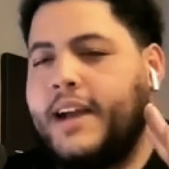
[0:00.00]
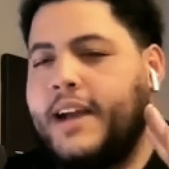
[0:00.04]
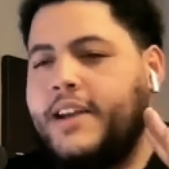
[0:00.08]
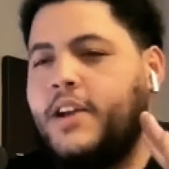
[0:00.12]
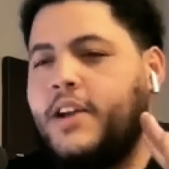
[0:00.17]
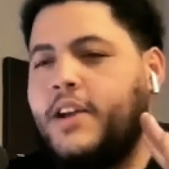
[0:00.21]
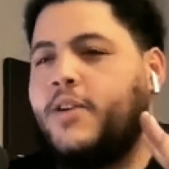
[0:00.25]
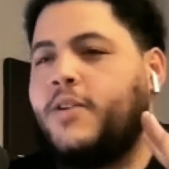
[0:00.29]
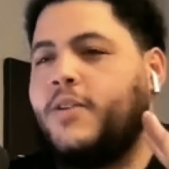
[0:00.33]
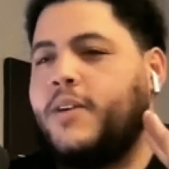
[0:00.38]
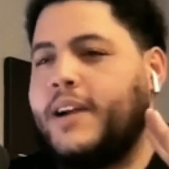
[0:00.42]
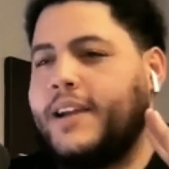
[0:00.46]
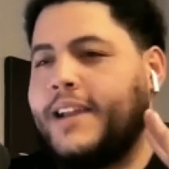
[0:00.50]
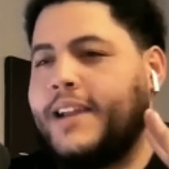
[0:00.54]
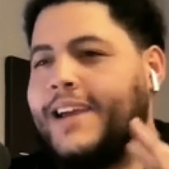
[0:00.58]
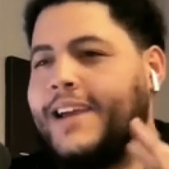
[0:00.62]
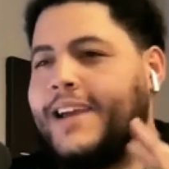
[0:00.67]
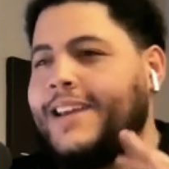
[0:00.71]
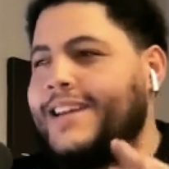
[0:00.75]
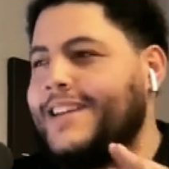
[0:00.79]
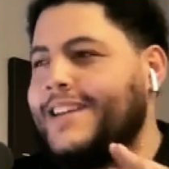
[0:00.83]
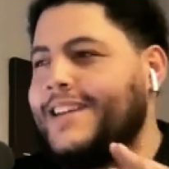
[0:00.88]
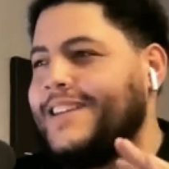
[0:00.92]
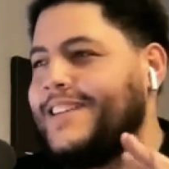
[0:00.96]
I know
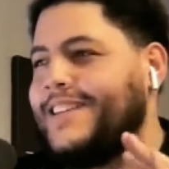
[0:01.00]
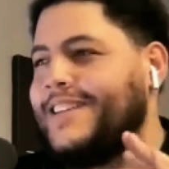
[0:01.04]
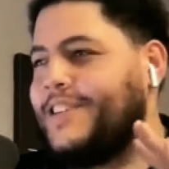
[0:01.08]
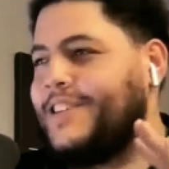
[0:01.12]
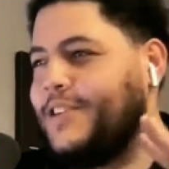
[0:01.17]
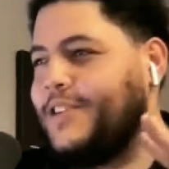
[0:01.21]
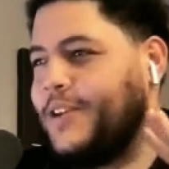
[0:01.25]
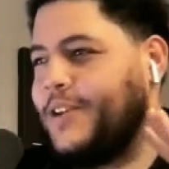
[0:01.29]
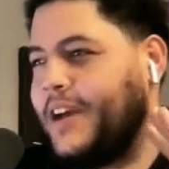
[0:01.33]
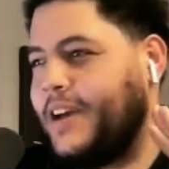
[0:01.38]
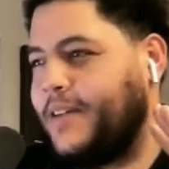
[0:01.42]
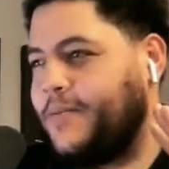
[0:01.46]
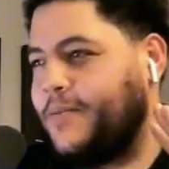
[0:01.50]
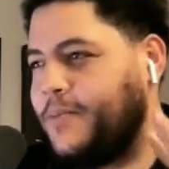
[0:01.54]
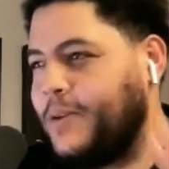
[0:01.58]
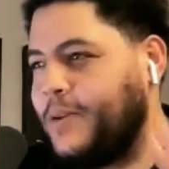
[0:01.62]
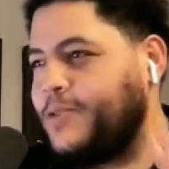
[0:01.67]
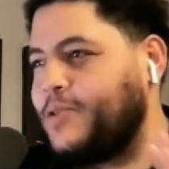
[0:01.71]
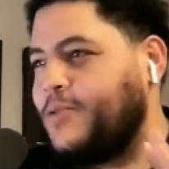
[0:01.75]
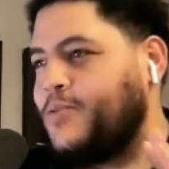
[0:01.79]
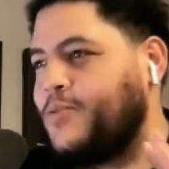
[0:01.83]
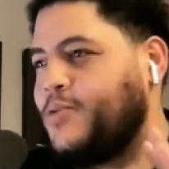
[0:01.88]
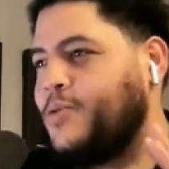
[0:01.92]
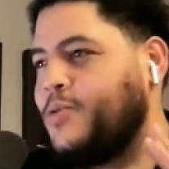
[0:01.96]
again you have
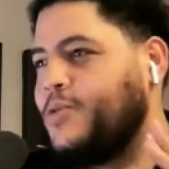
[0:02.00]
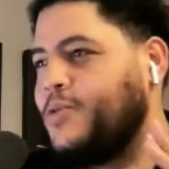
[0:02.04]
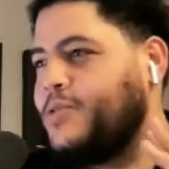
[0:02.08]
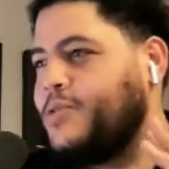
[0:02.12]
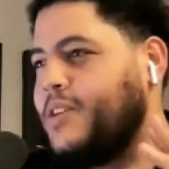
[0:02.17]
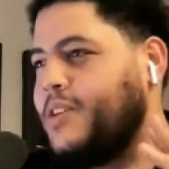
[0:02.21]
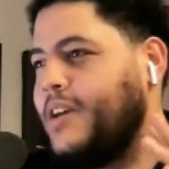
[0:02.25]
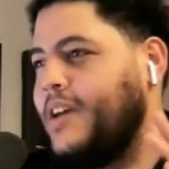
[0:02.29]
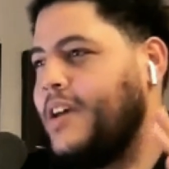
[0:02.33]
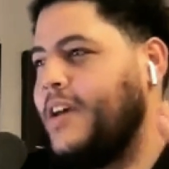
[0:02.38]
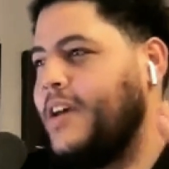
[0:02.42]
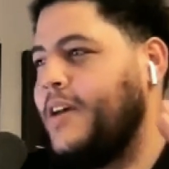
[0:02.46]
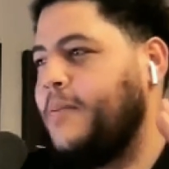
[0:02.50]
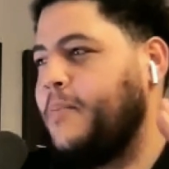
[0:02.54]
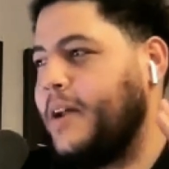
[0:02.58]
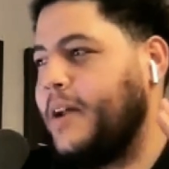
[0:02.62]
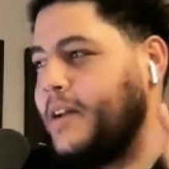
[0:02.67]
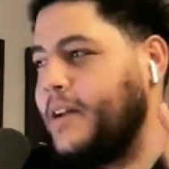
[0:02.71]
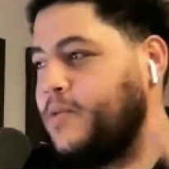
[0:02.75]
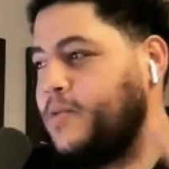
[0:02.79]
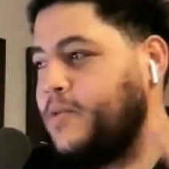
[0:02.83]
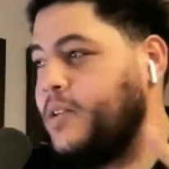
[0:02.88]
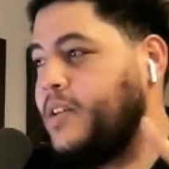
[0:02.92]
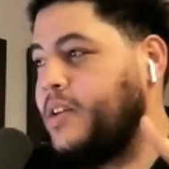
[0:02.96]
built the rules, but
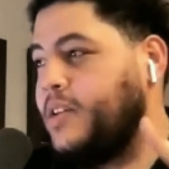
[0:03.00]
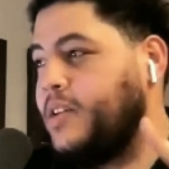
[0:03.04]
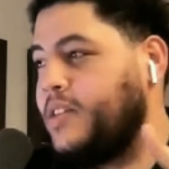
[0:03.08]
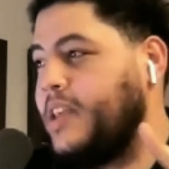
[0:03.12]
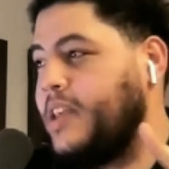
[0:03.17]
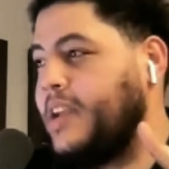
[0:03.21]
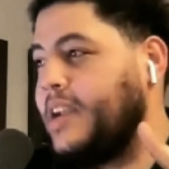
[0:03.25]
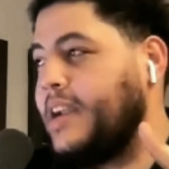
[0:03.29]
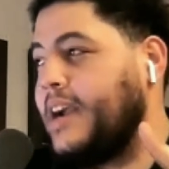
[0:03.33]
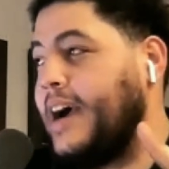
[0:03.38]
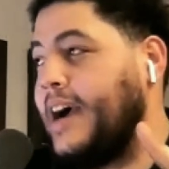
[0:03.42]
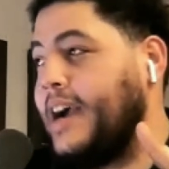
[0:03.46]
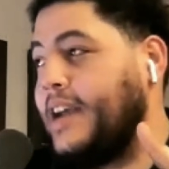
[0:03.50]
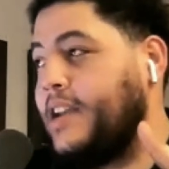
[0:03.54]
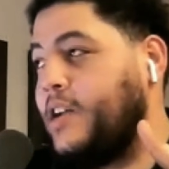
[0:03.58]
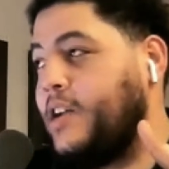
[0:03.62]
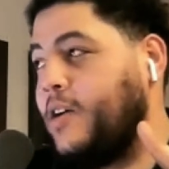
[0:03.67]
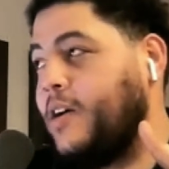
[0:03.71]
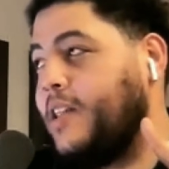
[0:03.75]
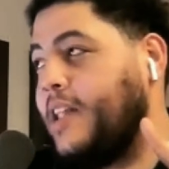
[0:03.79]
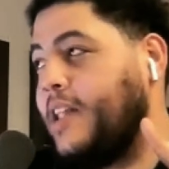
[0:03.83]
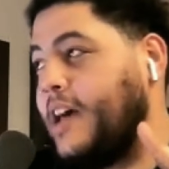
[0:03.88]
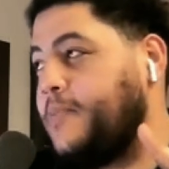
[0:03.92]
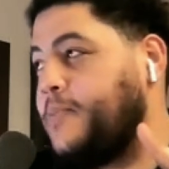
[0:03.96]
I really think I
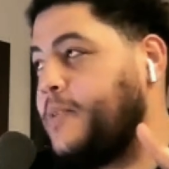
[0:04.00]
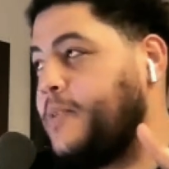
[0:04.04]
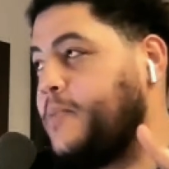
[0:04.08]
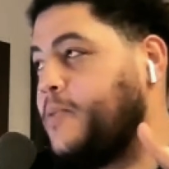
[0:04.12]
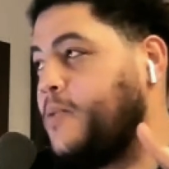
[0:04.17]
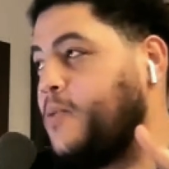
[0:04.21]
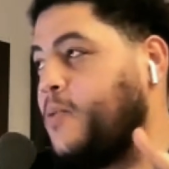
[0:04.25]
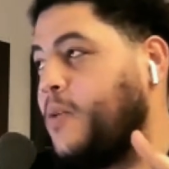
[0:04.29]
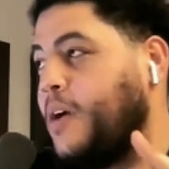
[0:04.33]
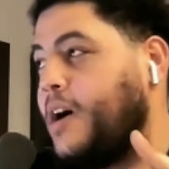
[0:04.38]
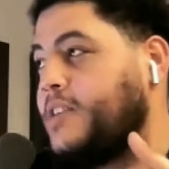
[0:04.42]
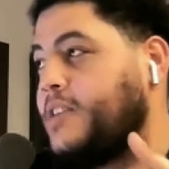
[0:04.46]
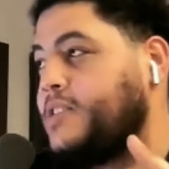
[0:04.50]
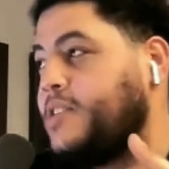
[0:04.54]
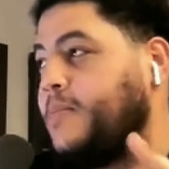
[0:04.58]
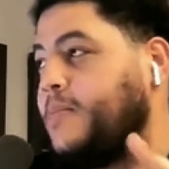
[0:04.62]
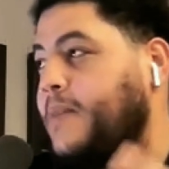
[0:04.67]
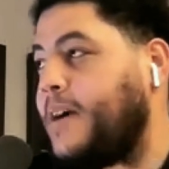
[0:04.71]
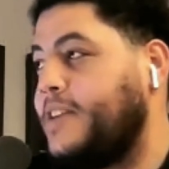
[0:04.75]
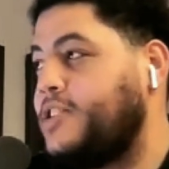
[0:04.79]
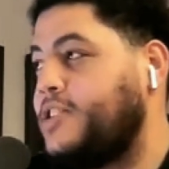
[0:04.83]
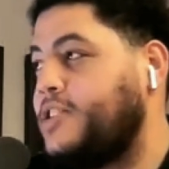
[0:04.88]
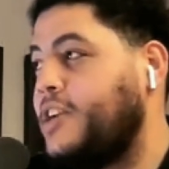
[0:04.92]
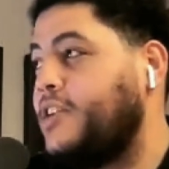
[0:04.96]
know a lot of people watching
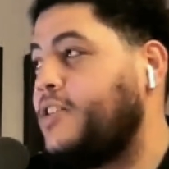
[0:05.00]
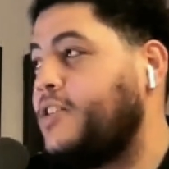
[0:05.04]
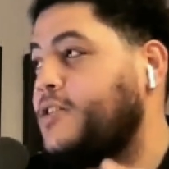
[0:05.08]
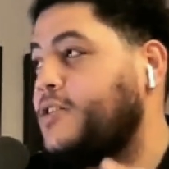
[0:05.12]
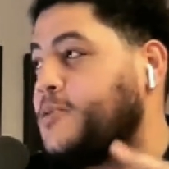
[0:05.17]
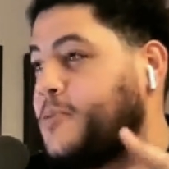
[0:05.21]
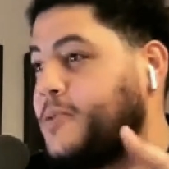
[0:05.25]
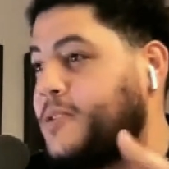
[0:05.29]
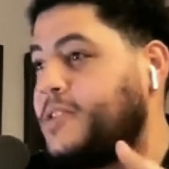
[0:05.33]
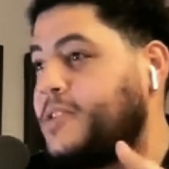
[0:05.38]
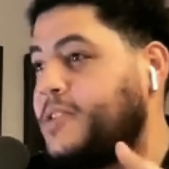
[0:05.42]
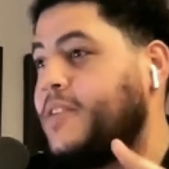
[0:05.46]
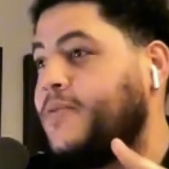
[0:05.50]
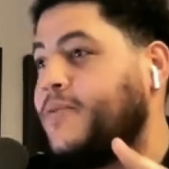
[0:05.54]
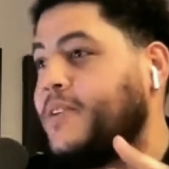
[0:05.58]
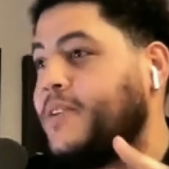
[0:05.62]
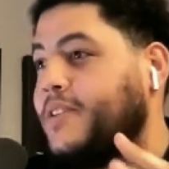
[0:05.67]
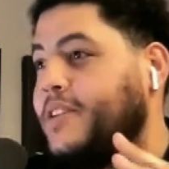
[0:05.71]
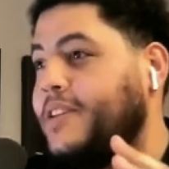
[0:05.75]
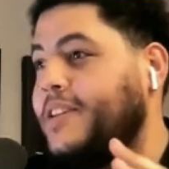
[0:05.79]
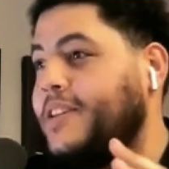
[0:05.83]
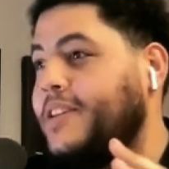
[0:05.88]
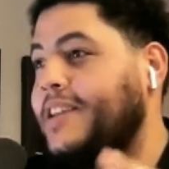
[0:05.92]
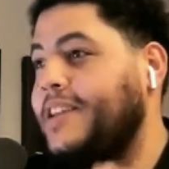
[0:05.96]
my channel
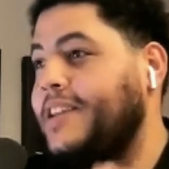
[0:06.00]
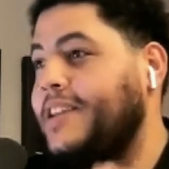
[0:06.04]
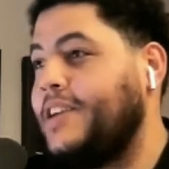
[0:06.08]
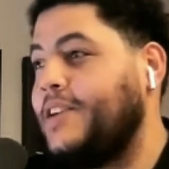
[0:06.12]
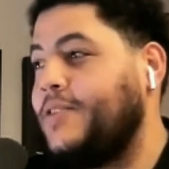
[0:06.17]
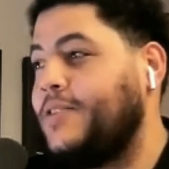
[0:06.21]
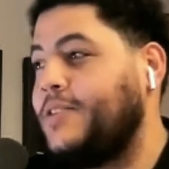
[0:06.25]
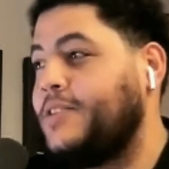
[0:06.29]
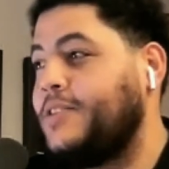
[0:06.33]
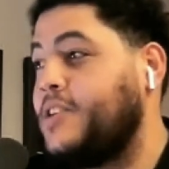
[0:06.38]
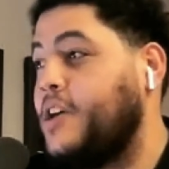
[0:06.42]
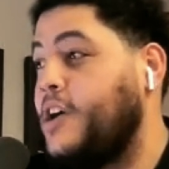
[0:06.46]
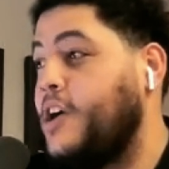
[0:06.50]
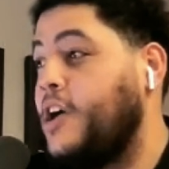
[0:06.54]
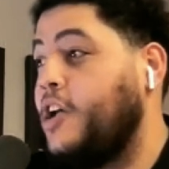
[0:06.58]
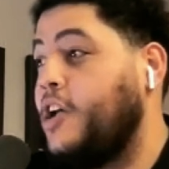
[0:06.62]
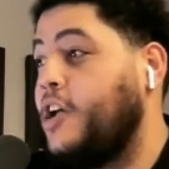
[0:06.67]
specifically need to hear this.